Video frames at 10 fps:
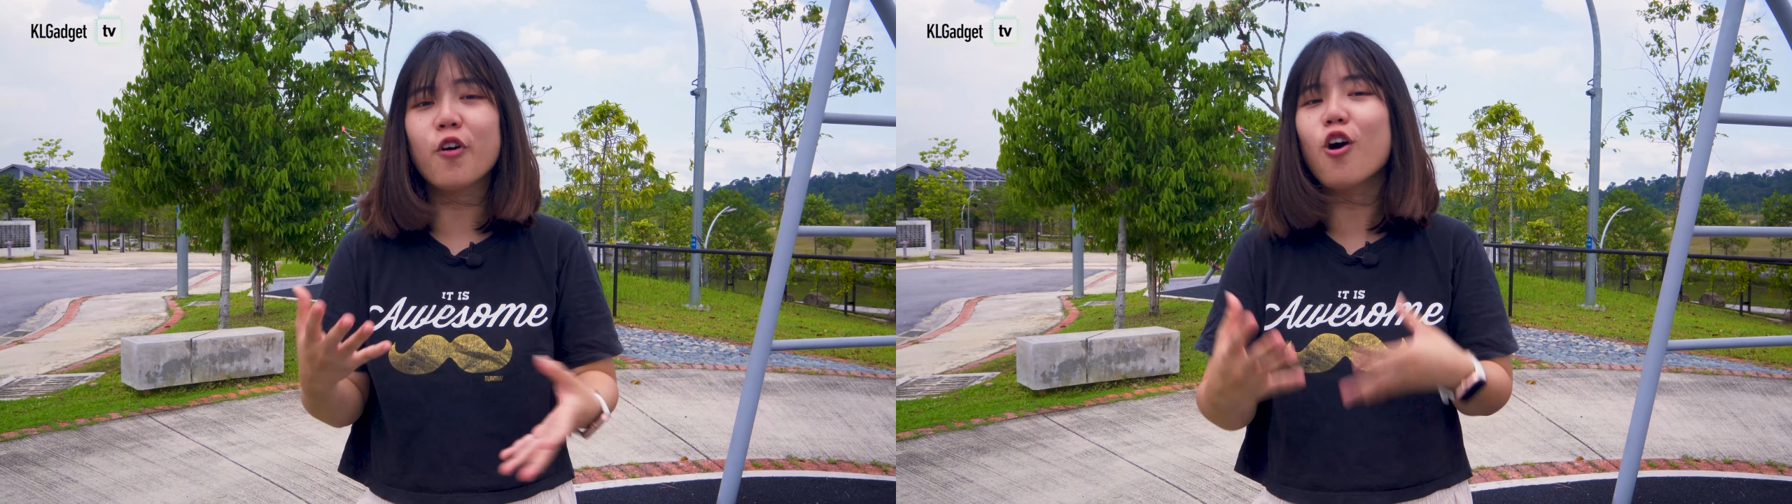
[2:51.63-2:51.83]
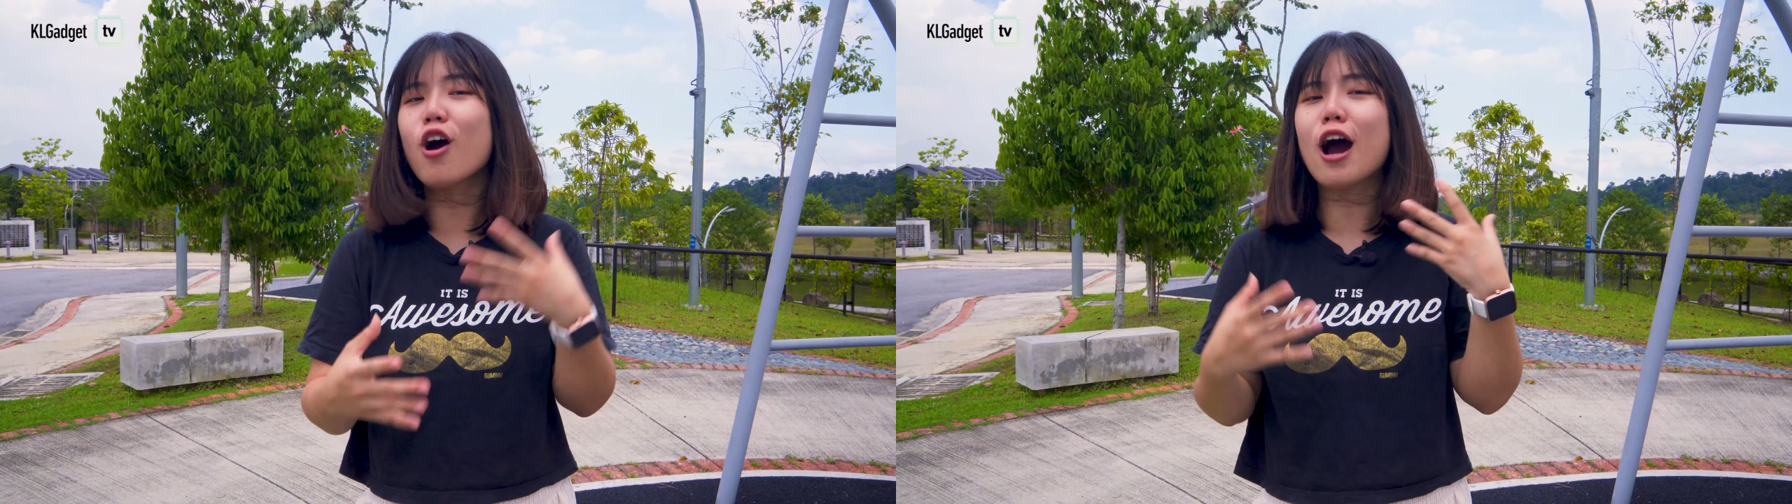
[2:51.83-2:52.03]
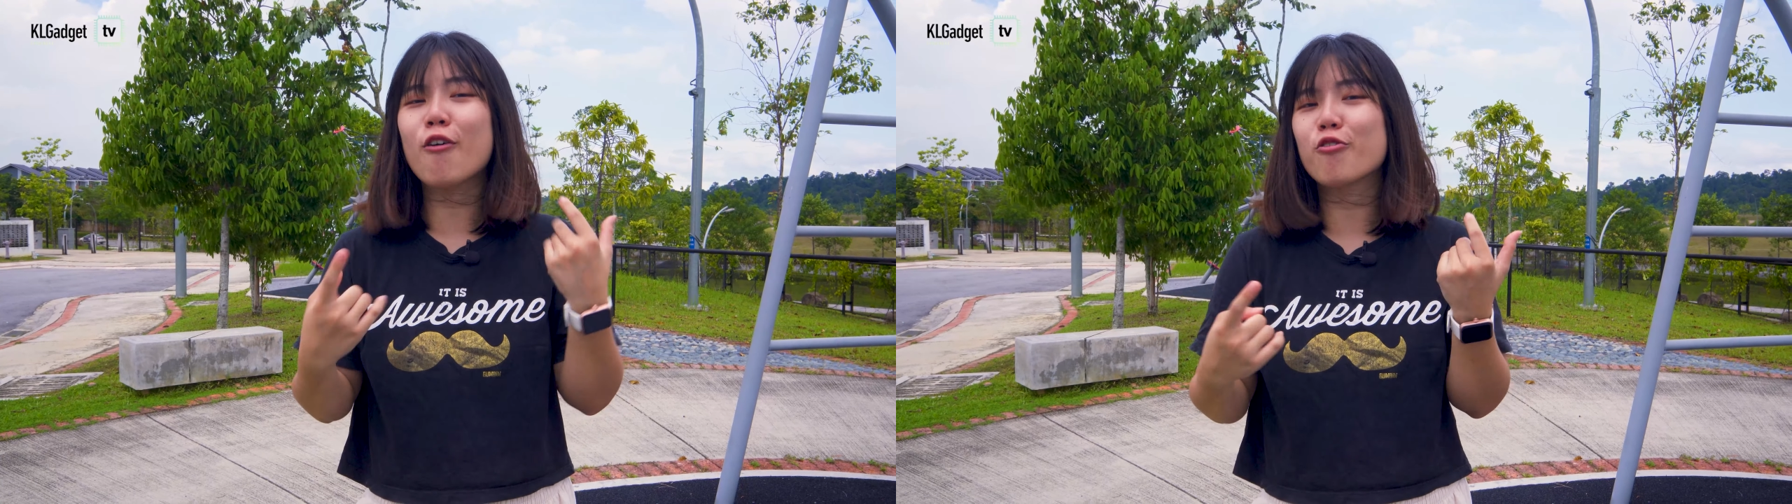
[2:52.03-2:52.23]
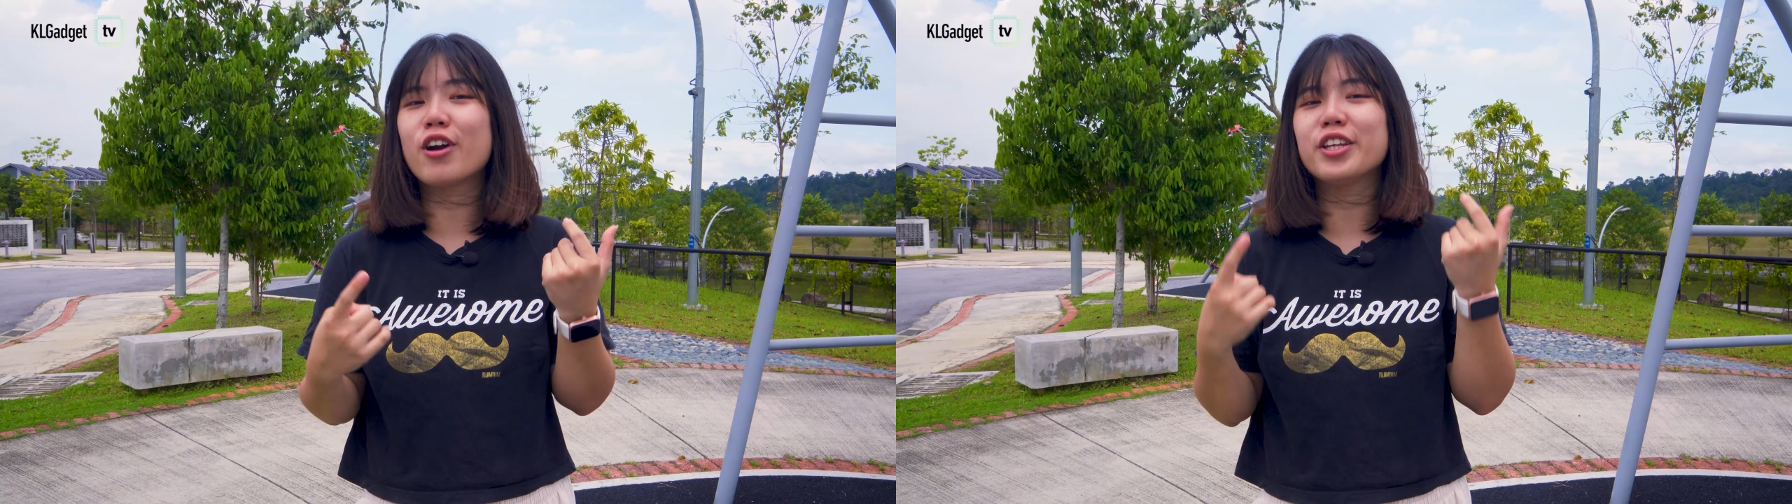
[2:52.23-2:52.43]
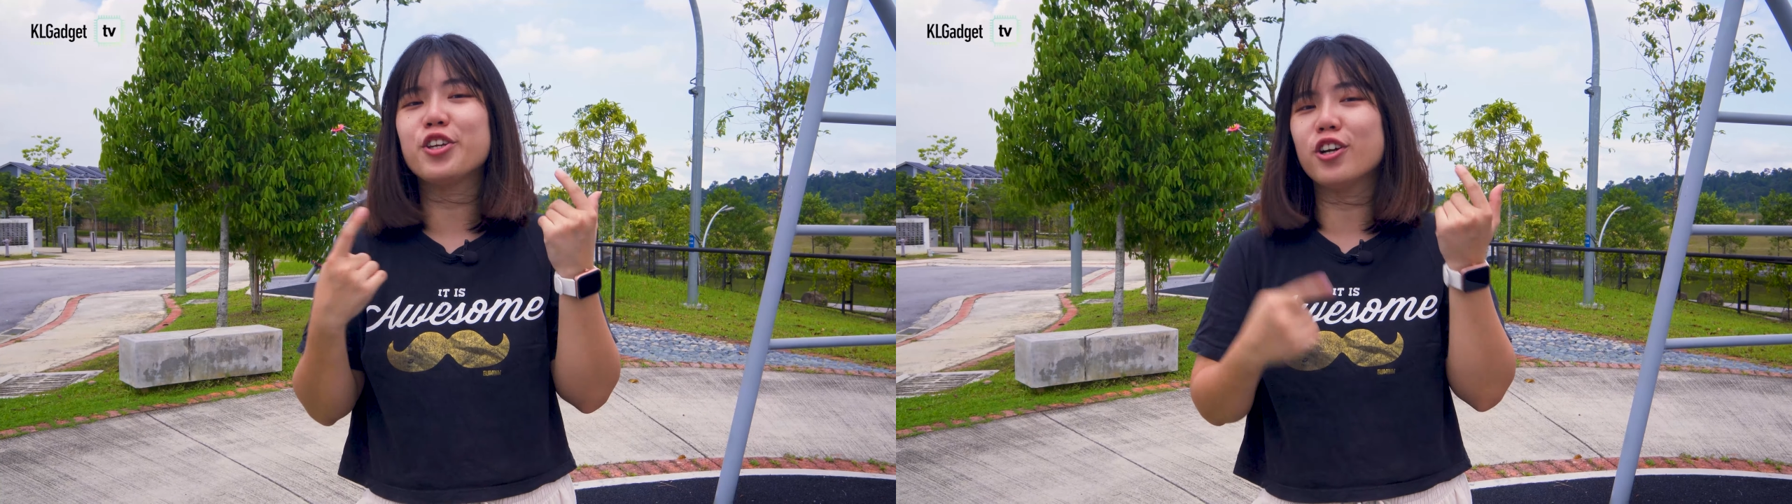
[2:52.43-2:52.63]
or
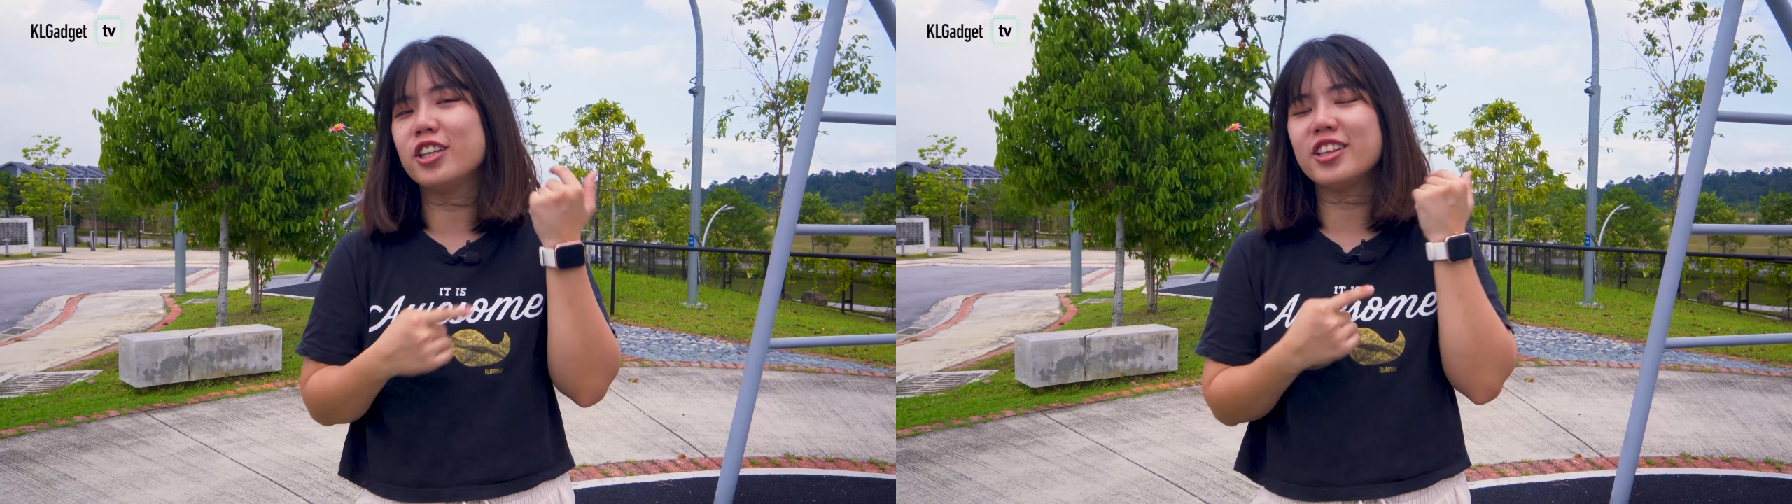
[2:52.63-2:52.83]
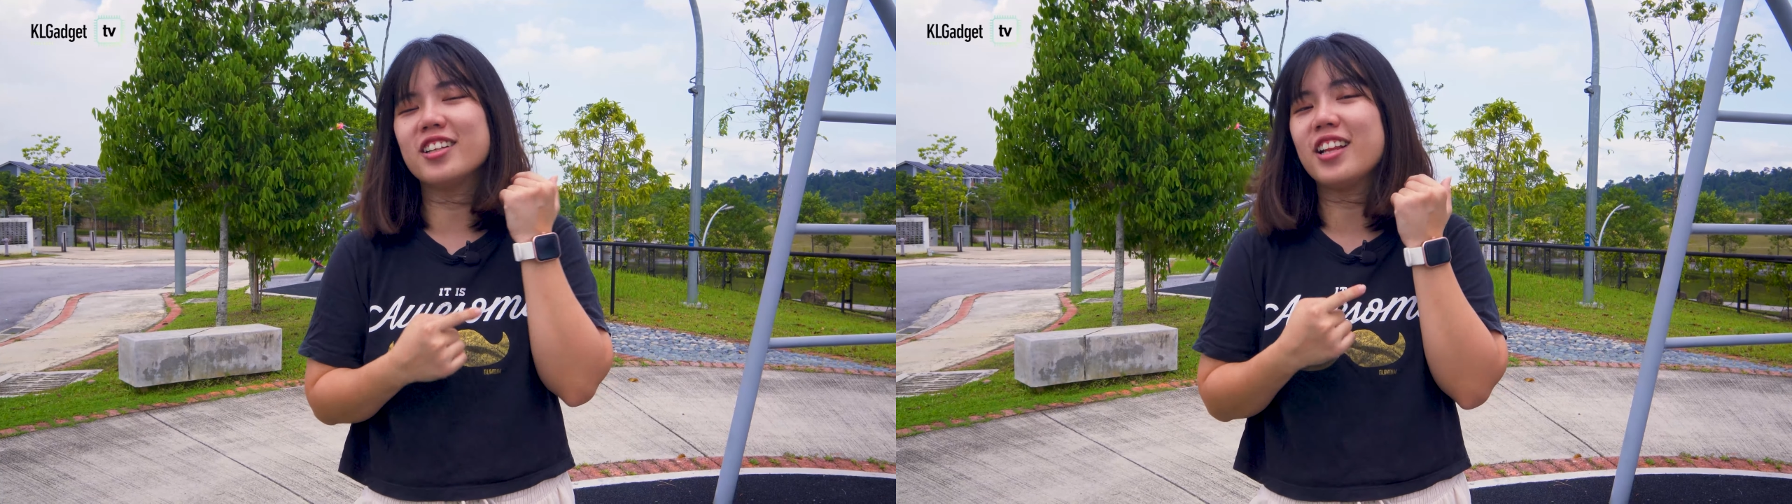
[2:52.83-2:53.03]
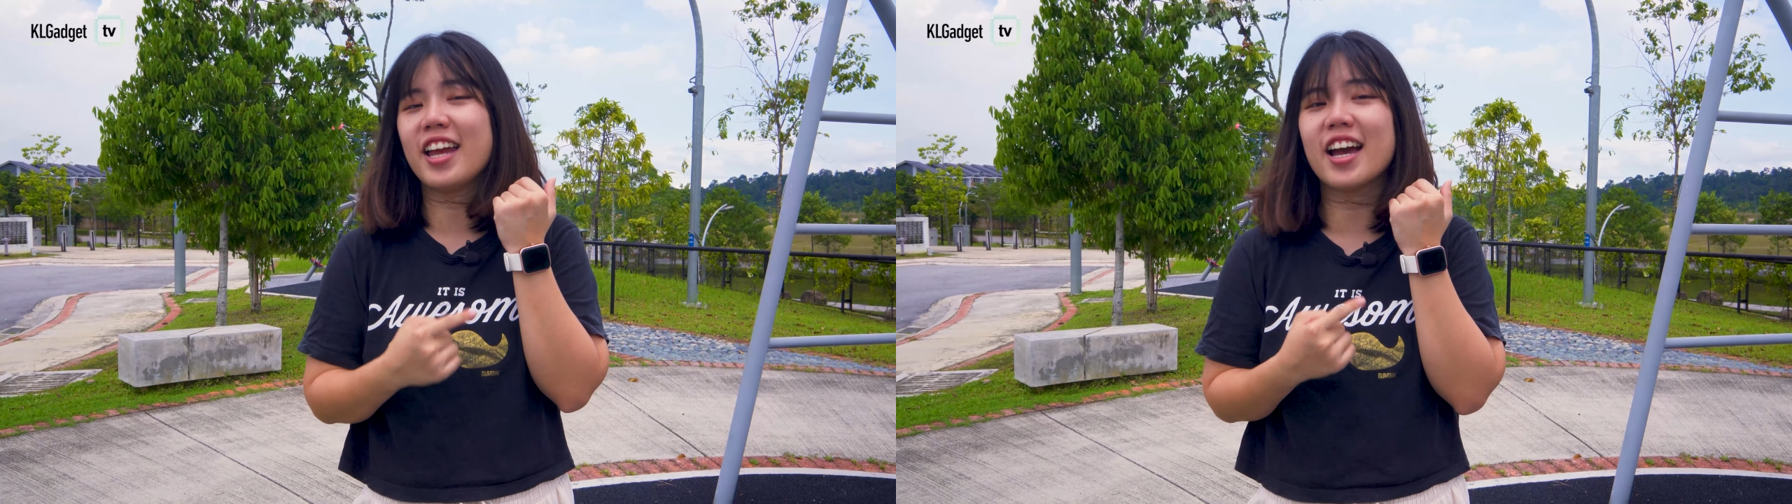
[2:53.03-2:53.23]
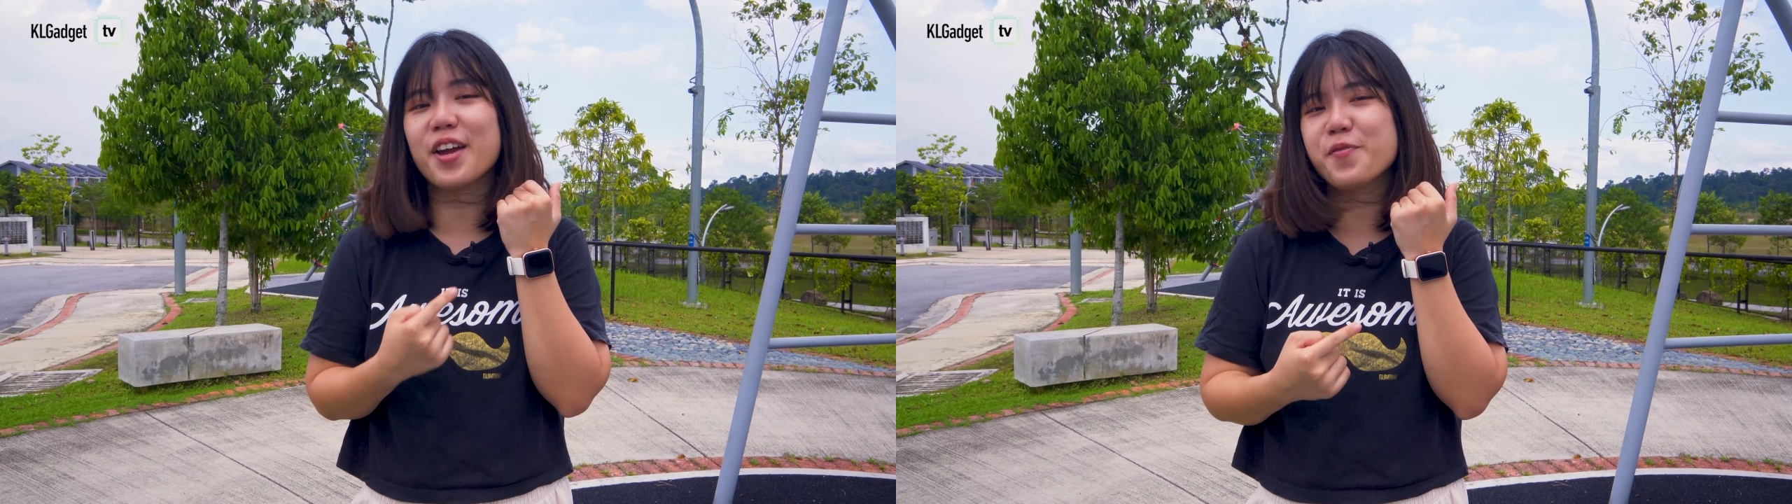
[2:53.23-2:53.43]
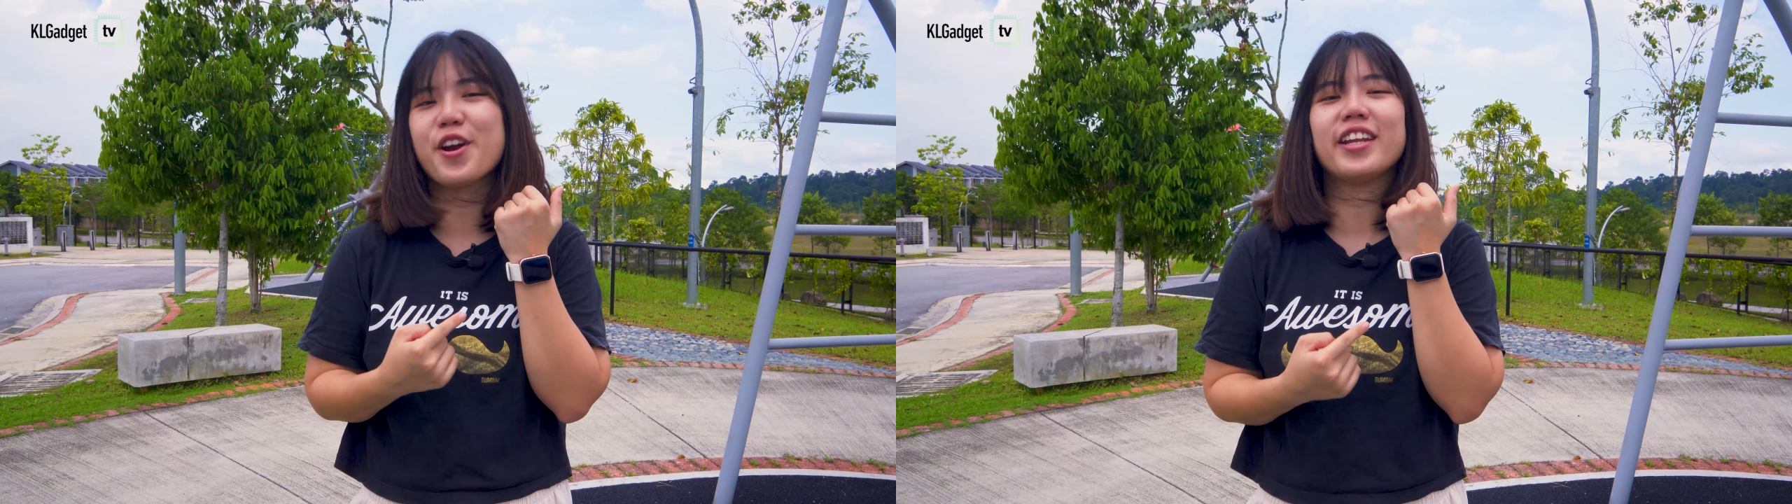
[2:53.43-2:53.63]
outrun your little
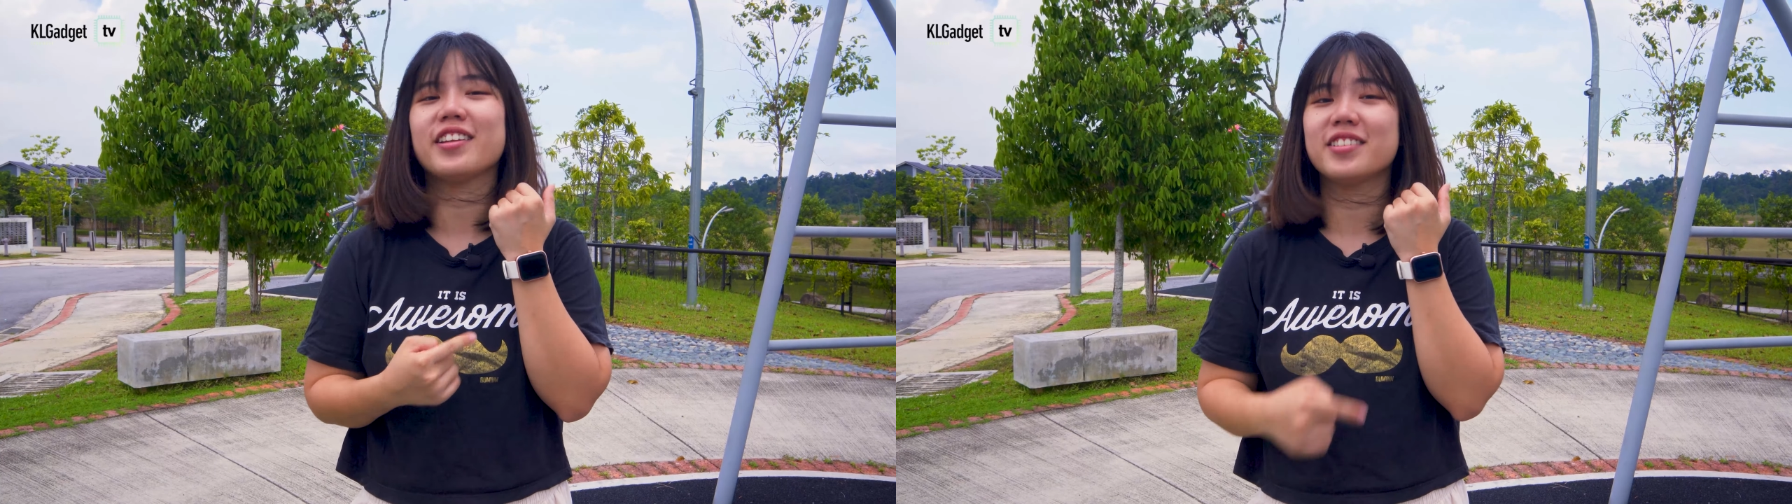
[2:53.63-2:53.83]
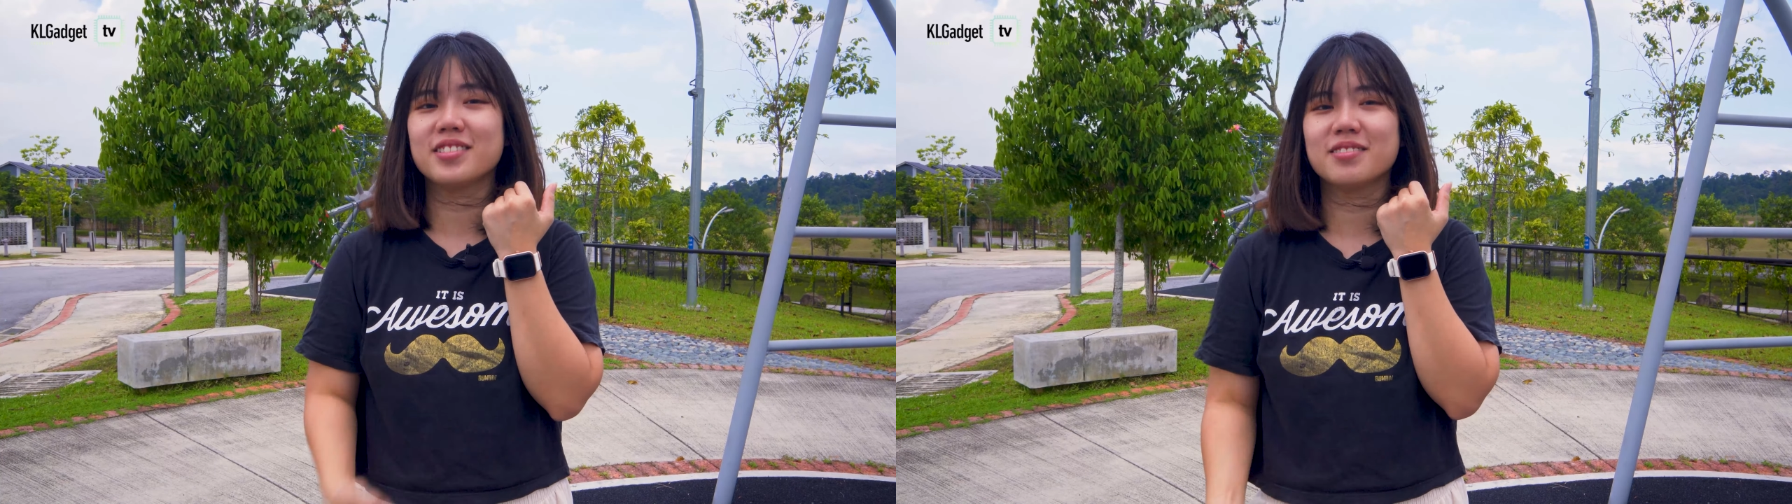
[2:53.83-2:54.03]
AI friend.